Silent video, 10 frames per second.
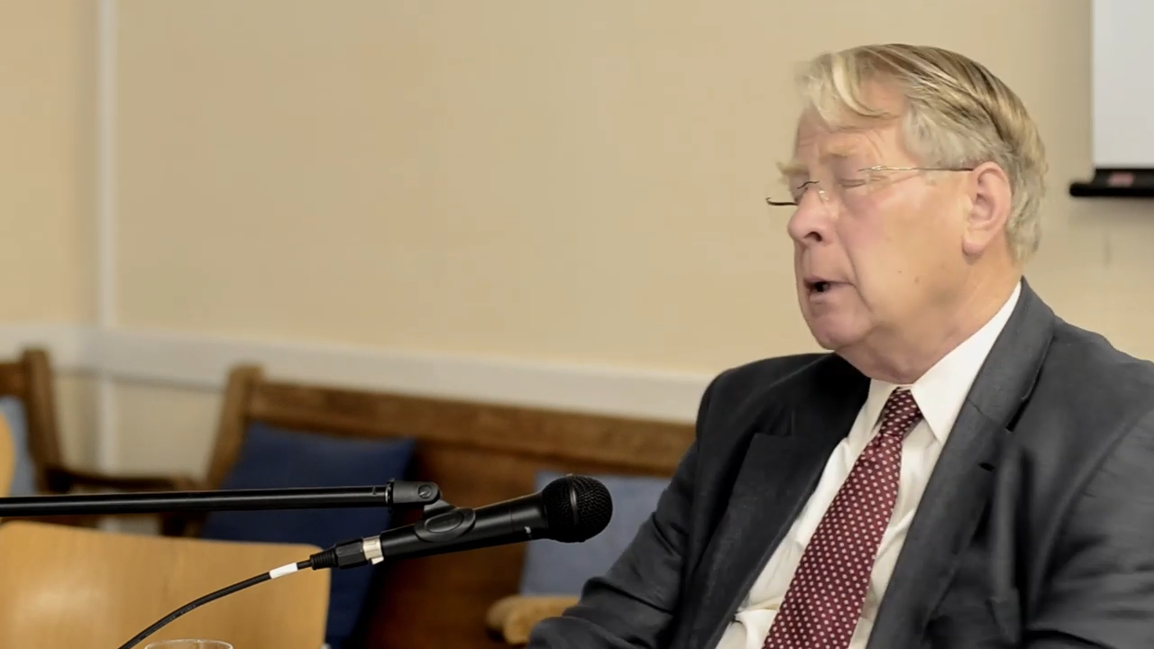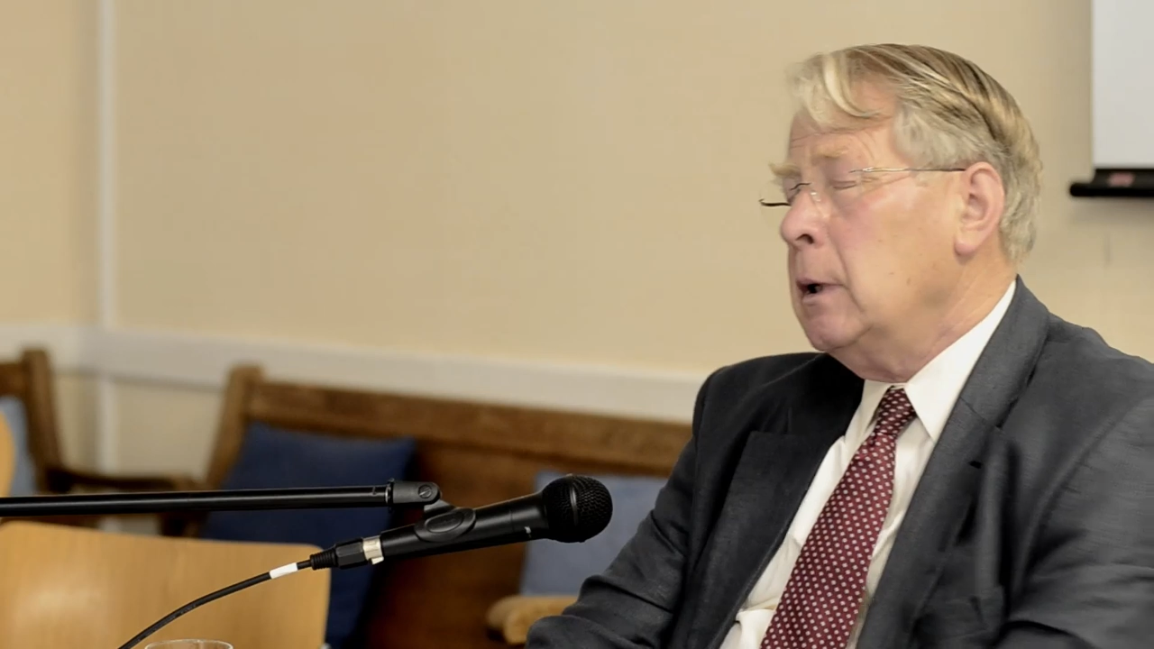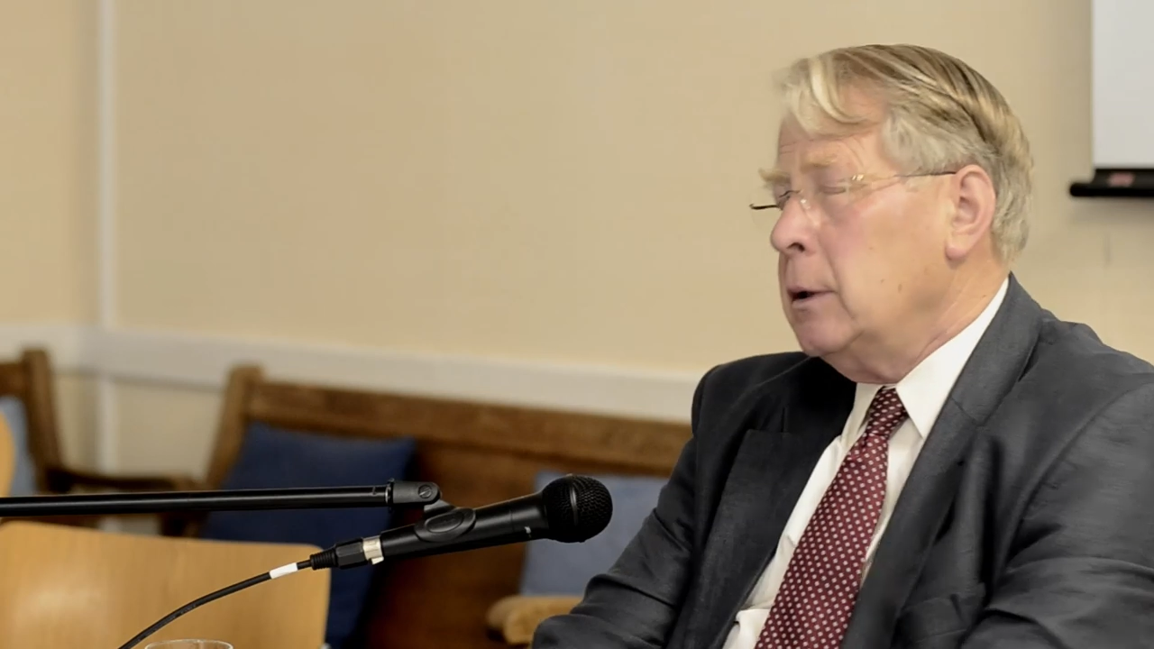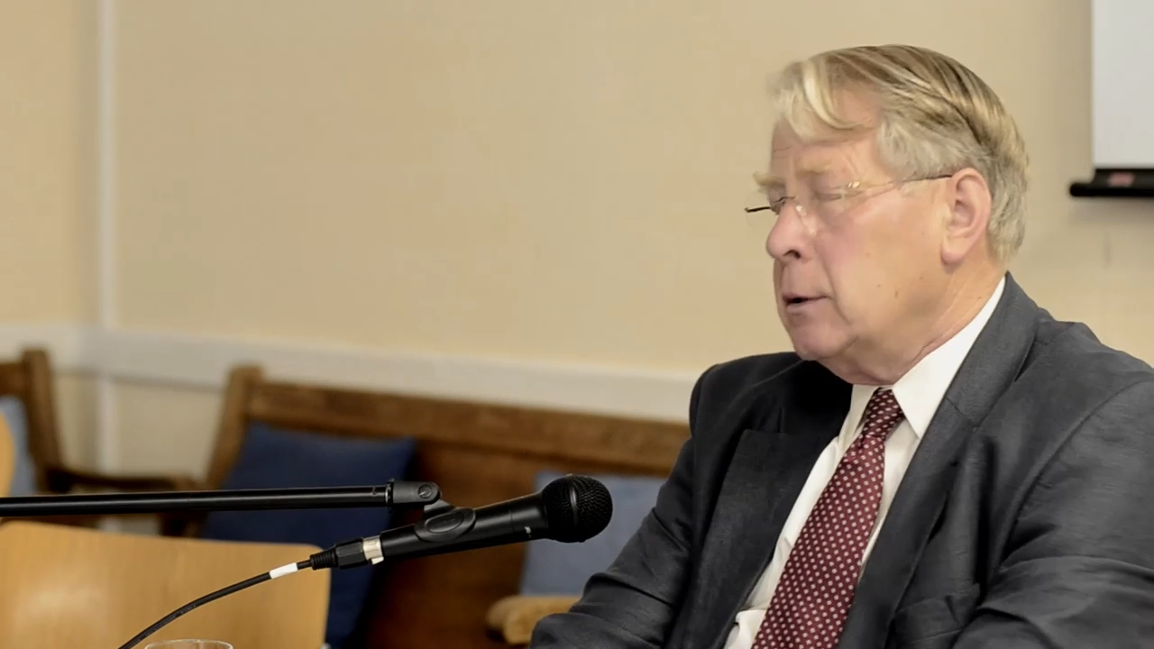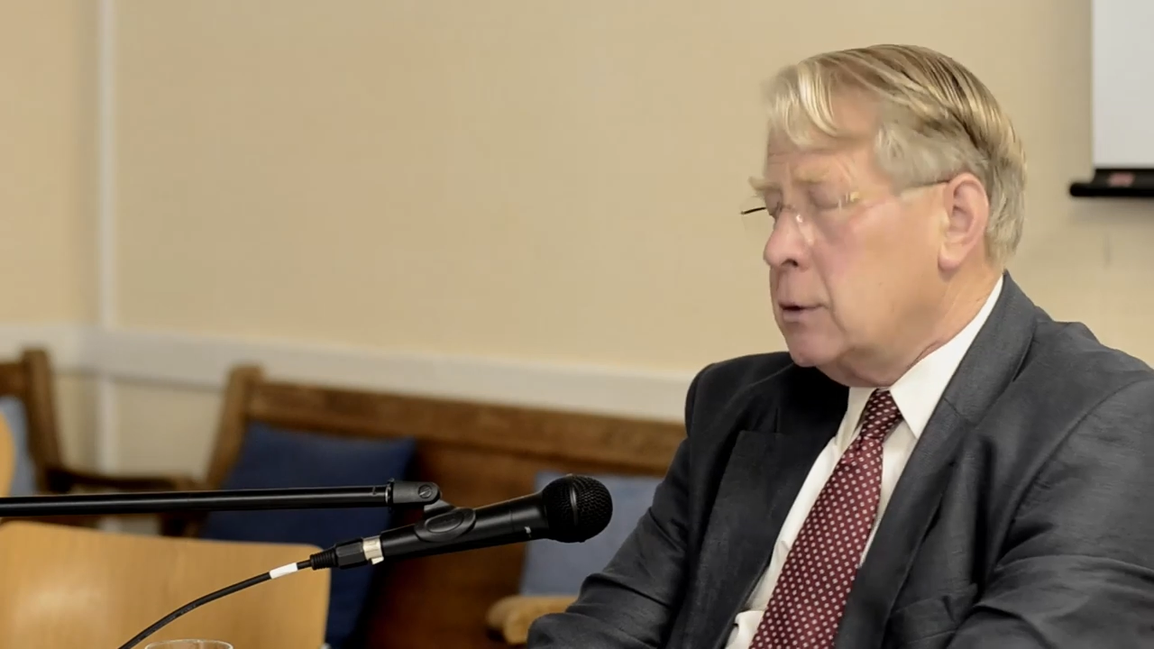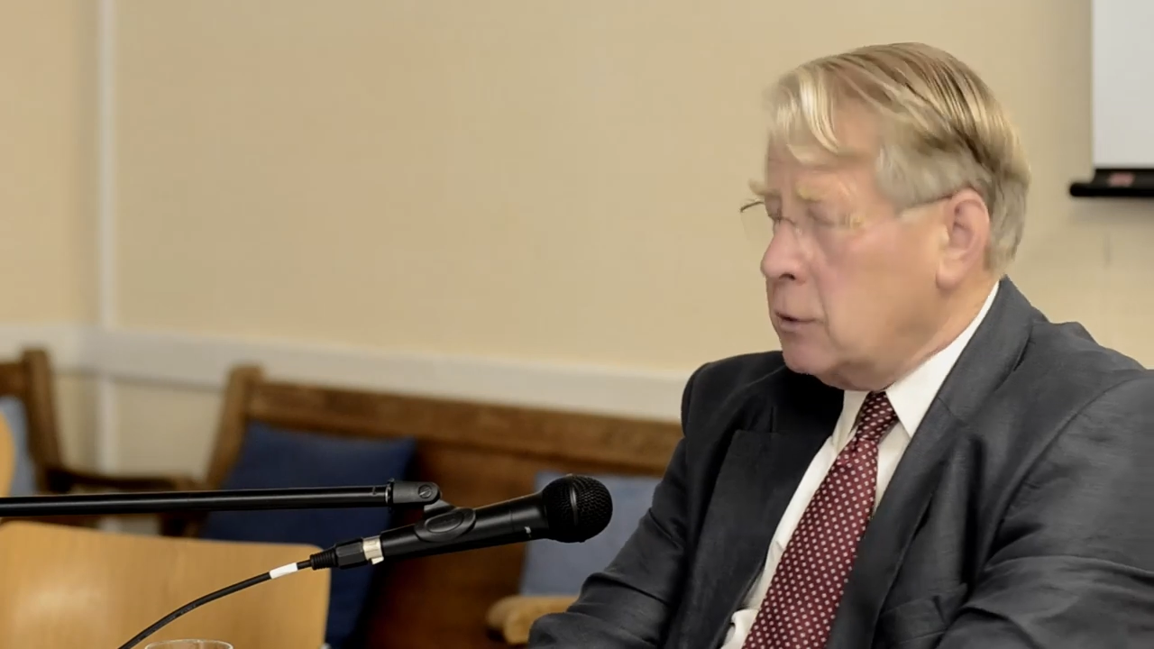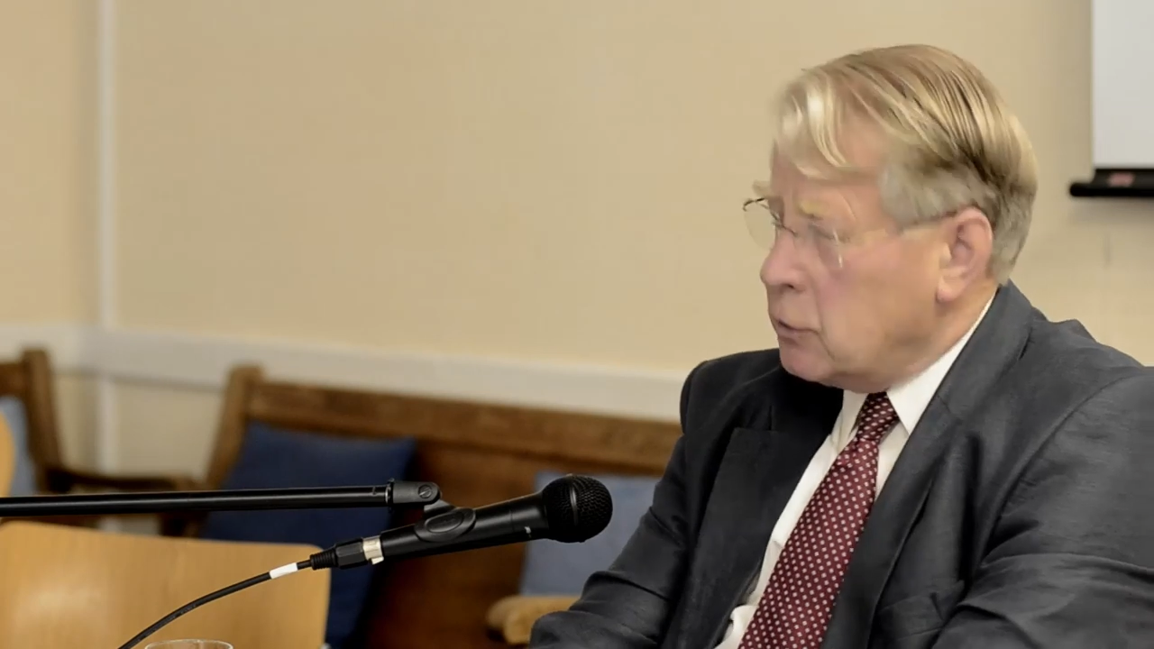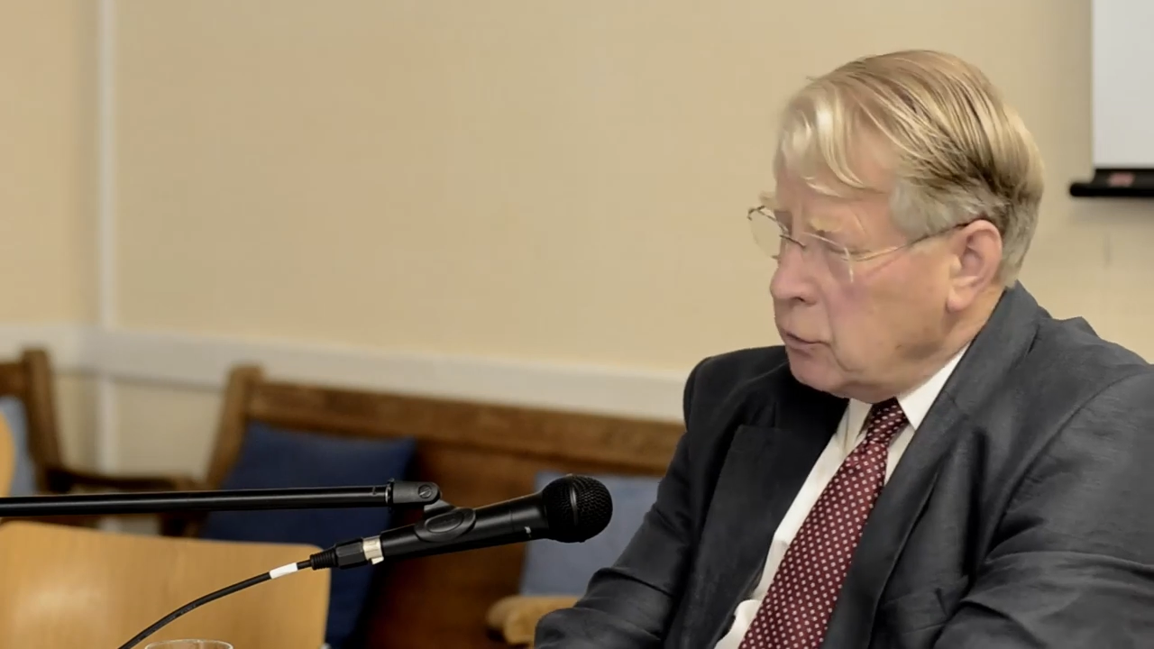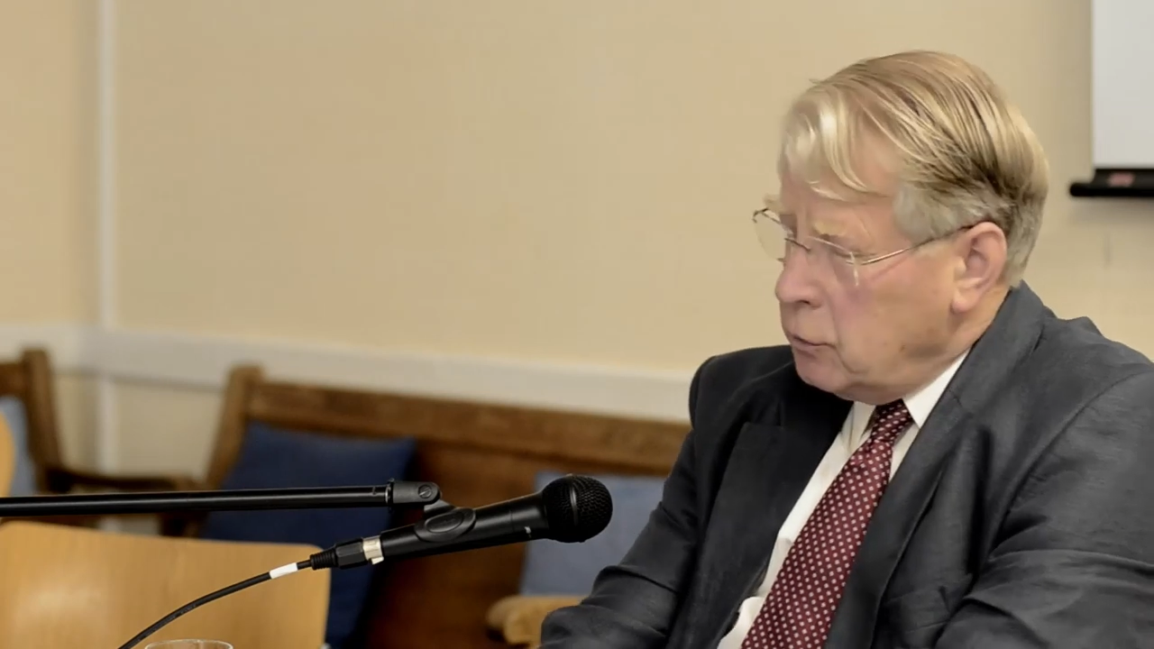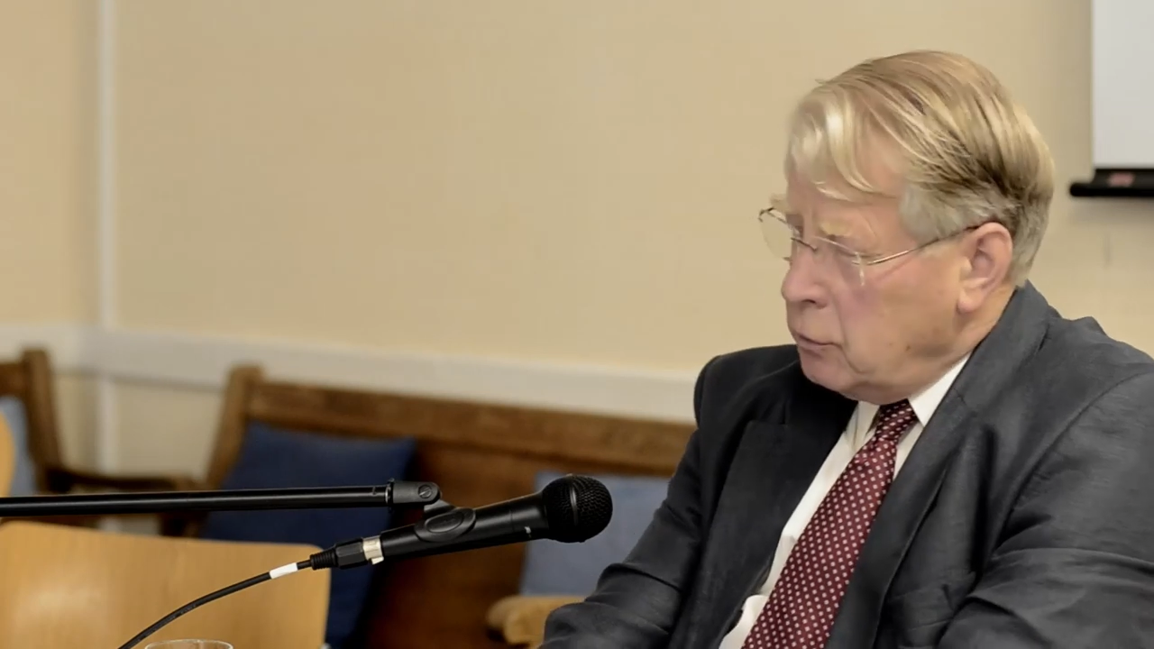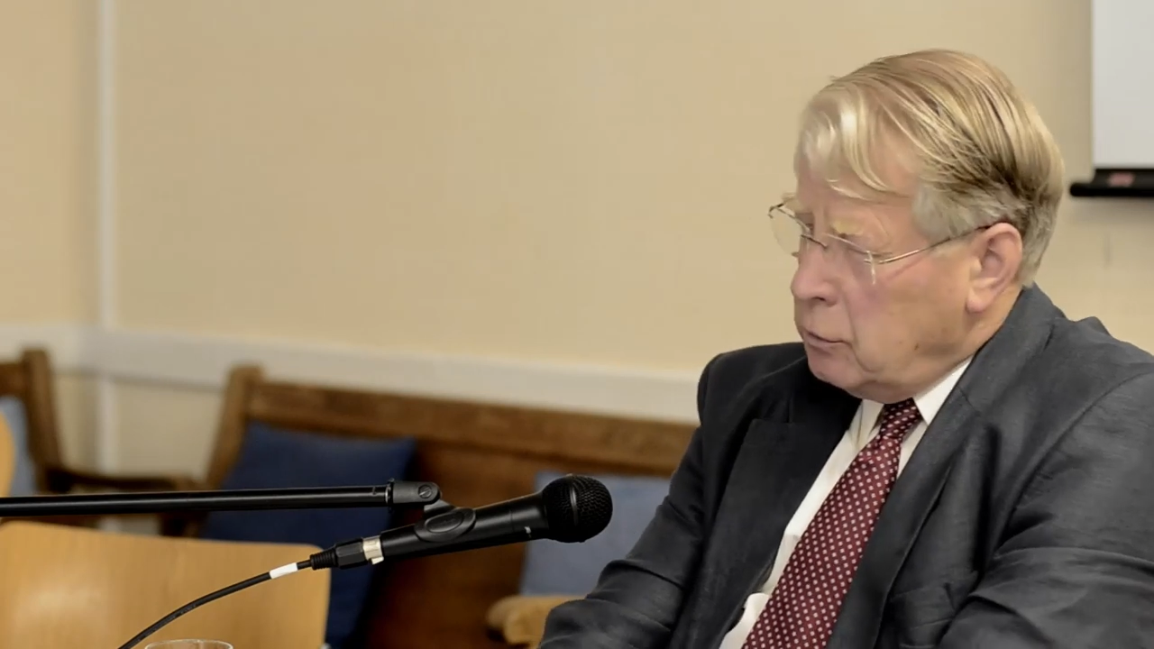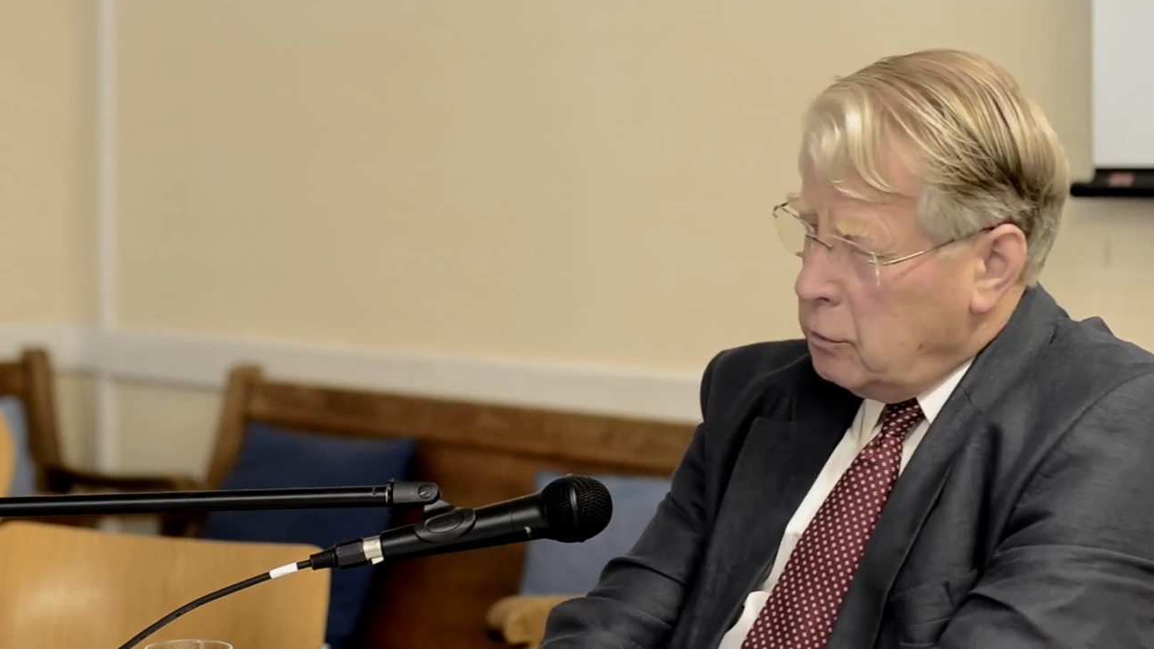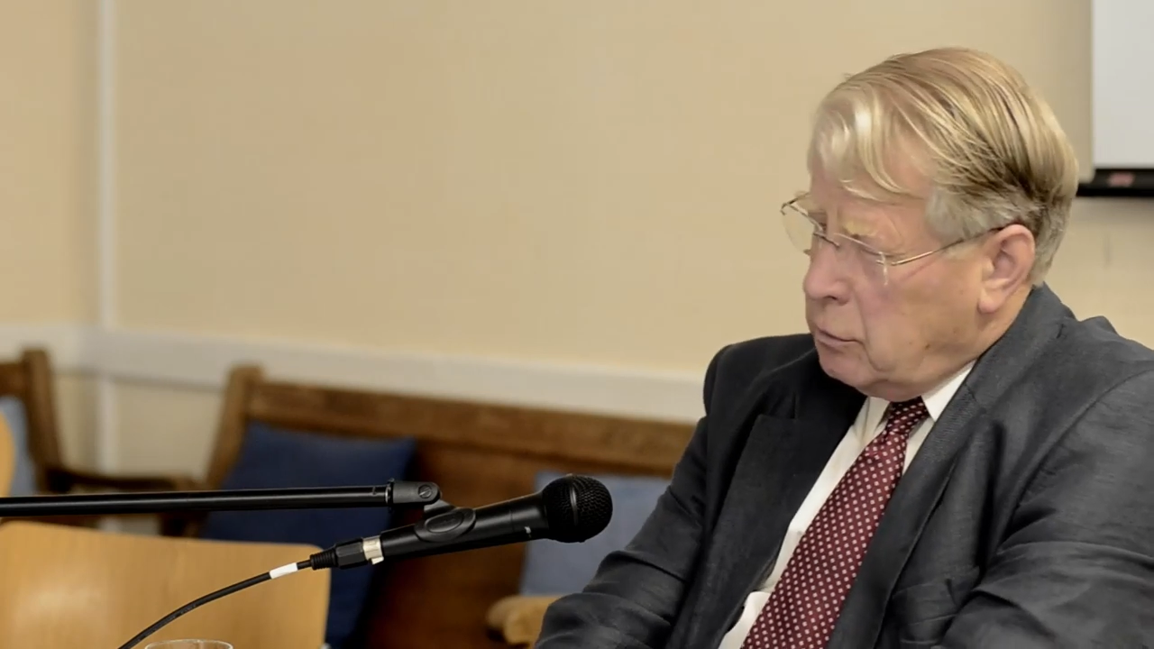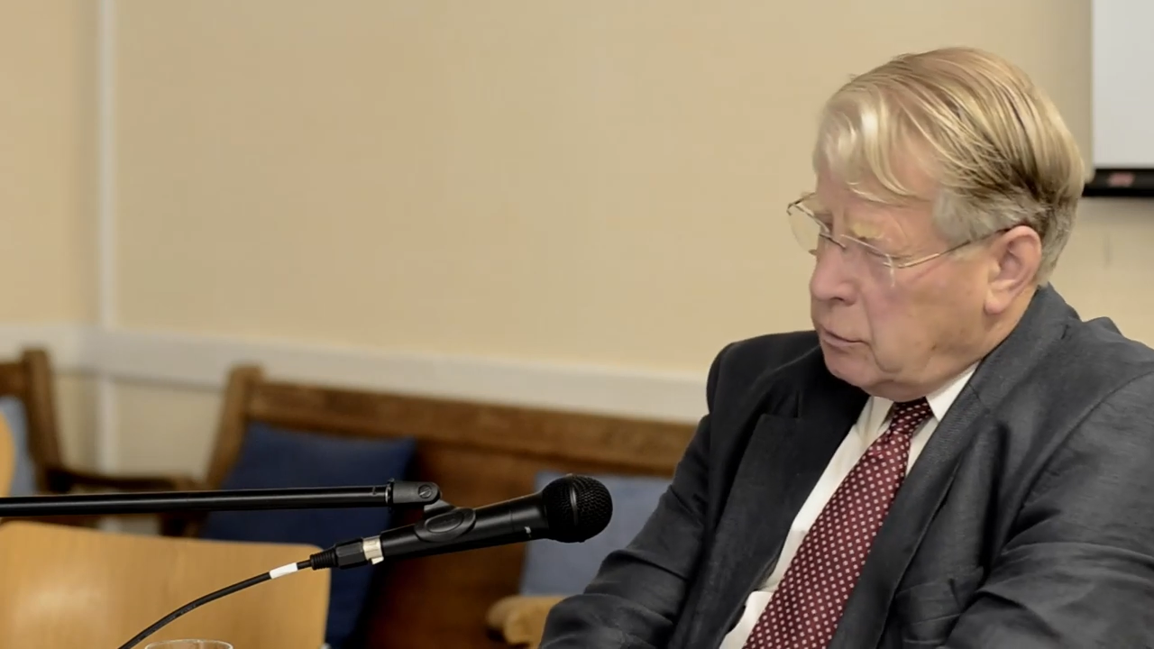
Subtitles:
into 2